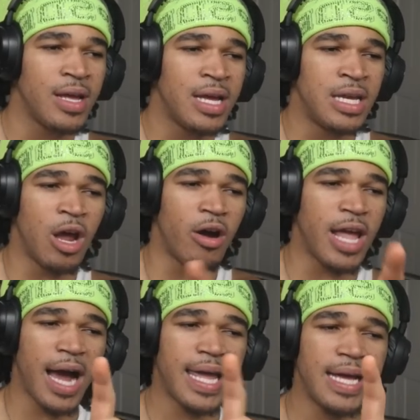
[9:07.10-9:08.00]
No,
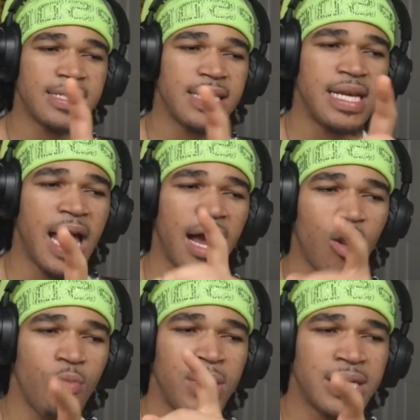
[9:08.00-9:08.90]
y'all can't see. Y'all
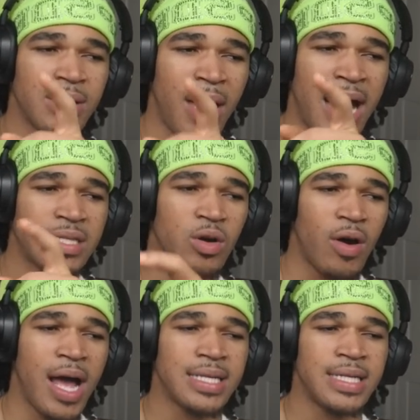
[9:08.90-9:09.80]
gonna be some asshole
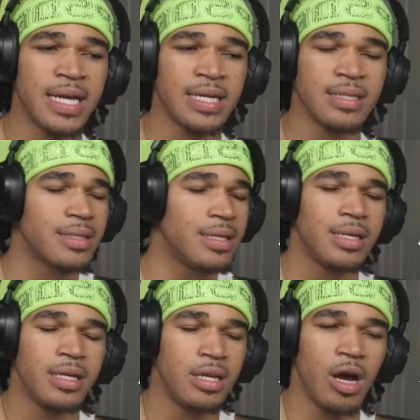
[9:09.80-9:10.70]
ass niggas.
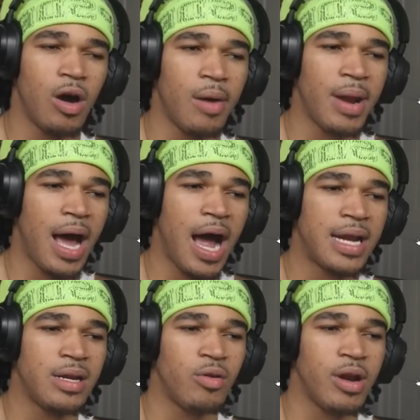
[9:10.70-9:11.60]
No, I'm not
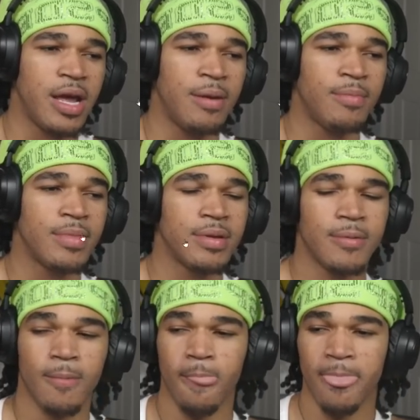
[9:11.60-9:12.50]
hiding no name.
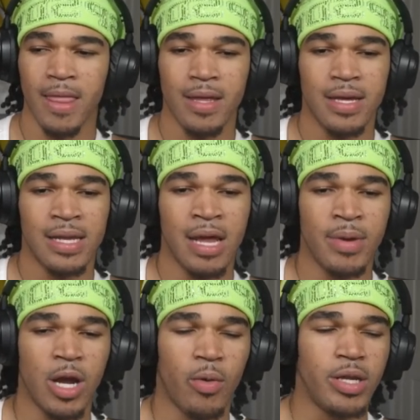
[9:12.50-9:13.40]
Let me
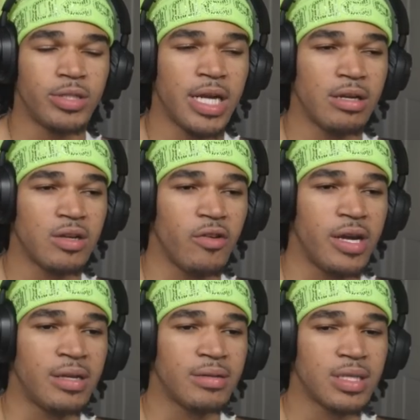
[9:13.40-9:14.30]
know when you share
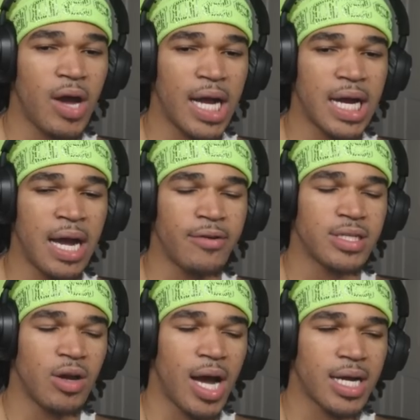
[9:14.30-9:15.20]
screen so
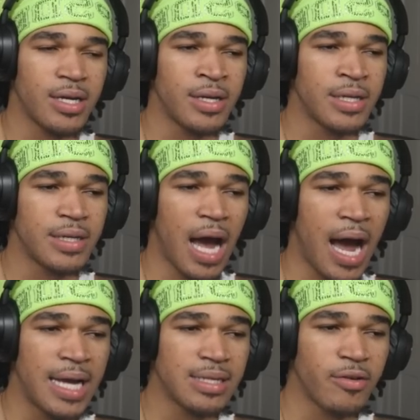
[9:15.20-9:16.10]
I could
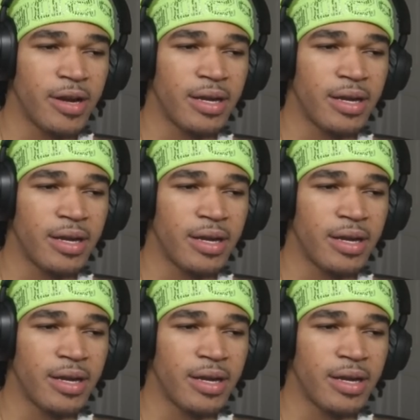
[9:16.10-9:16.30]
hide screen.